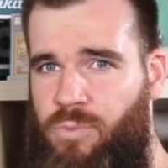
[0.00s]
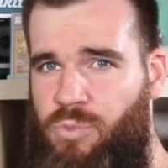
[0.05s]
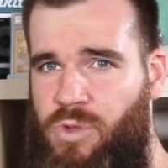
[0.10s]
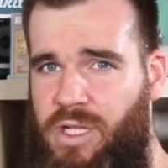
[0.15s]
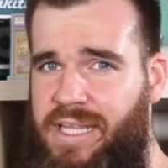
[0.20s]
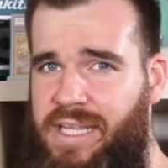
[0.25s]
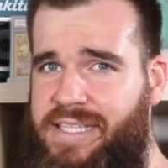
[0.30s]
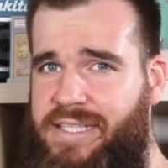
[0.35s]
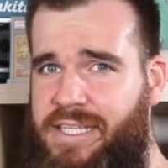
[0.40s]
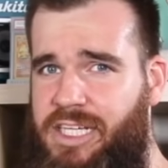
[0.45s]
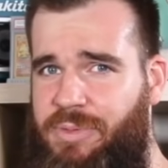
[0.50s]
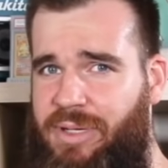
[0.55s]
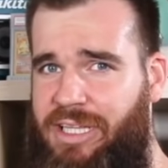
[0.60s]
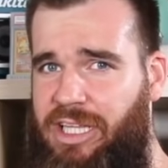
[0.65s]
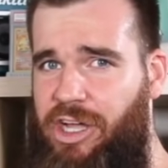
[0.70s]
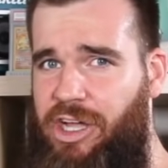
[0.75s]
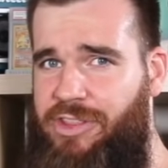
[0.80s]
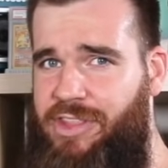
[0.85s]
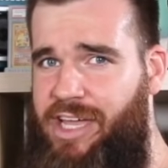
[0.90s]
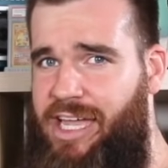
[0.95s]
The lesson to be
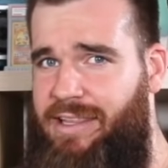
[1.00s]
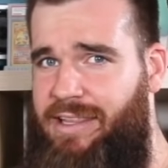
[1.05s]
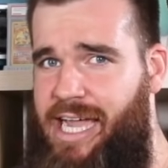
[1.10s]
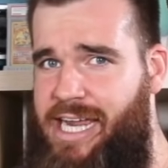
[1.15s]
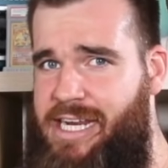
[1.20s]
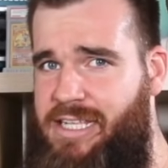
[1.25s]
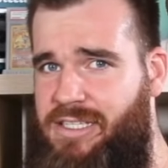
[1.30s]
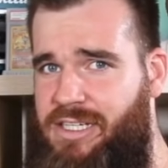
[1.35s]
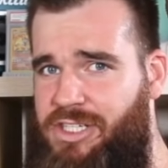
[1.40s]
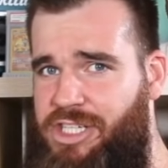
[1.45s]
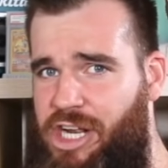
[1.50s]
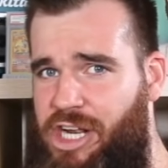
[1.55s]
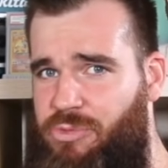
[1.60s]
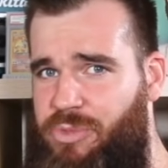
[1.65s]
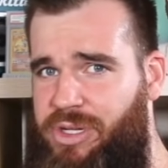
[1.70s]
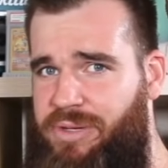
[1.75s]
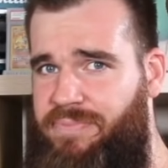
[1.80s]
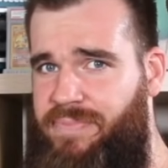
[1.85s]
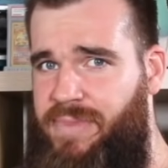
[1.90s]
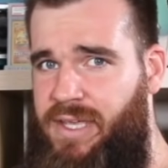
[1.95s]
learned there, ladies and
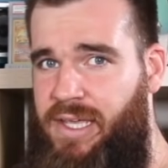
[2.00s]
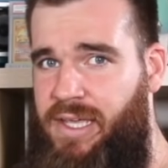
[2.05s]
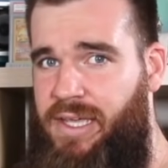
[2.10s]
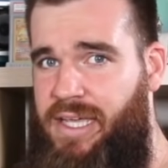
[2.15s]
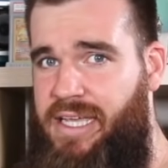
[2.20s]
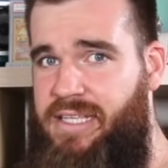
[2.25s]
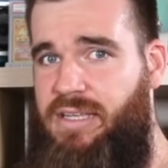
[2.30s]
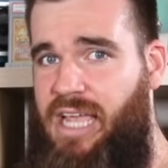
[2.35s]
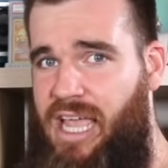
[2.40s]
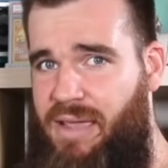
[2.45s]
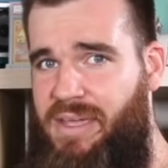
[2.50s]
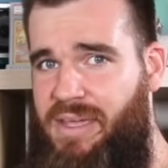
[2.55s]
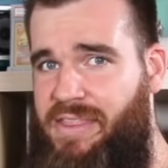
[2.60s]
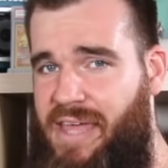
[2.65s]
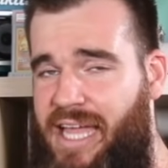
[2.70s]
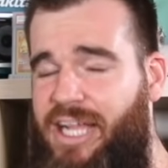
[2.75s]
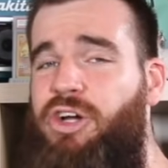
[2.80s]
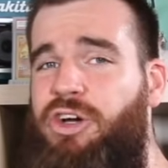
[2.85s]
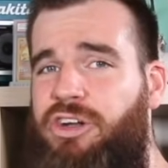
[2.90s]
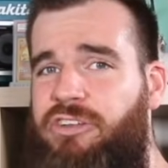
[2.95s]
gentlemen, is Emmy,
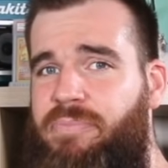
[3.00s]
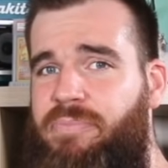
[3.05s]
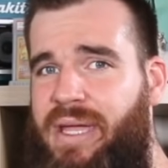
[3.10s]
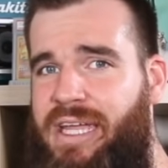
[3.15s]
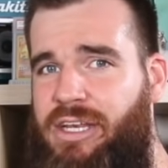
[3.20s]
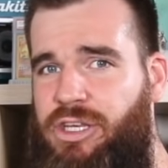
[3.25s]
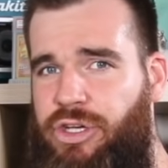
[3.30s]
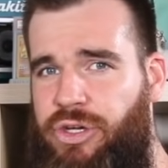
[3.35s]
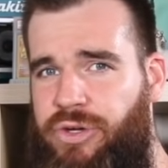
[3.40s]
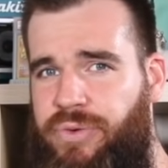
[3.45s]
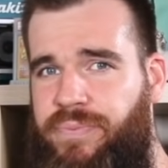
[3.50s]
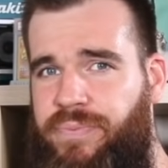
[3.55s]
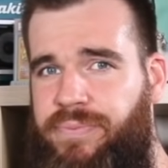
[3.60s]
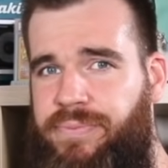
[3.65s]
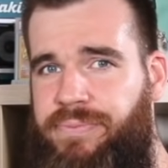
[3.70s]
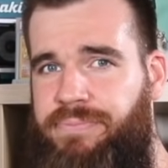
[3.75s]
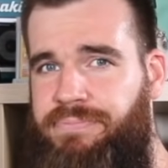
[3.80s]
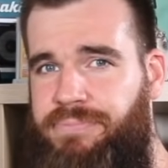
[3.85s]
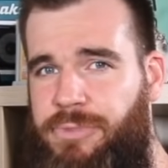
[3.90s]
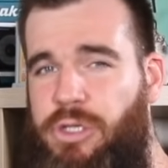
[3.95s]
that could have been you.
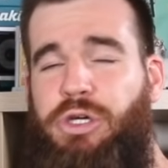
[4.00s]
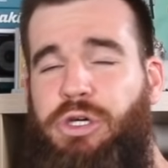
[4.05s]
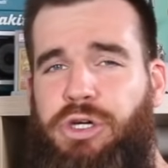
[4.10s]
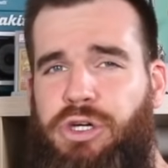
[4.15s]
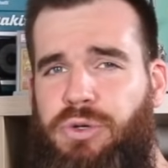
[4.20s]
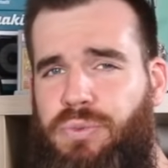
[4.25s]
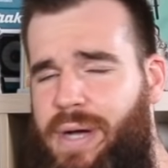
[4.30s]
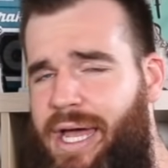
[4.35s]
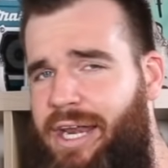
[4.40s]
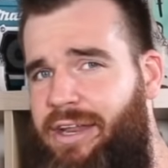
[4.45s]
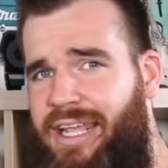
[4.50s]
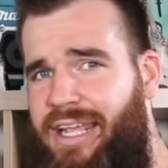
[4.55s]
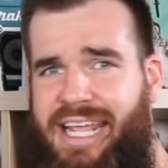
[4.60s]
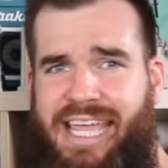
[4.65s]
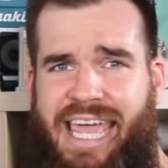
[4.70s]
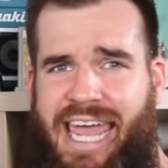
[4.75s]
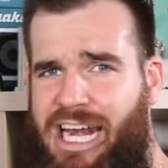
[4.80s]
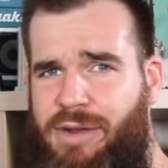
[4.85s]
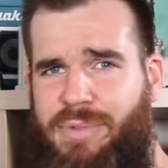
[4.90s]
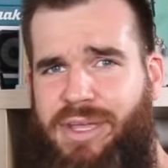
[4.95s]
You could have won an
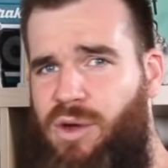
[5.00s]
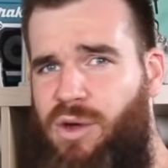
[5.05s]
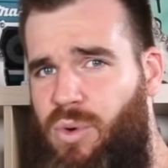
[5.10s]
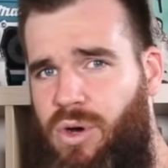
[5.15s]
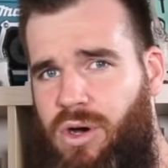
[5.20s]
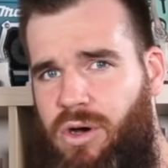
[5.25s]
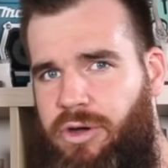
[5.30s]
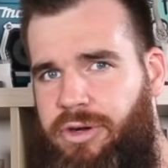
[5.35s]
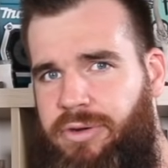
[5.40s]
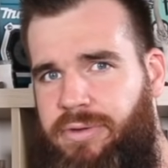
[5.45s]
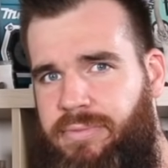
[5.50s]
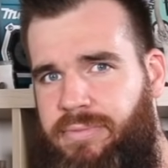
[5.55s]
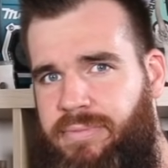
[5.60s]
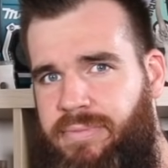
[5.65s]
Academy Award.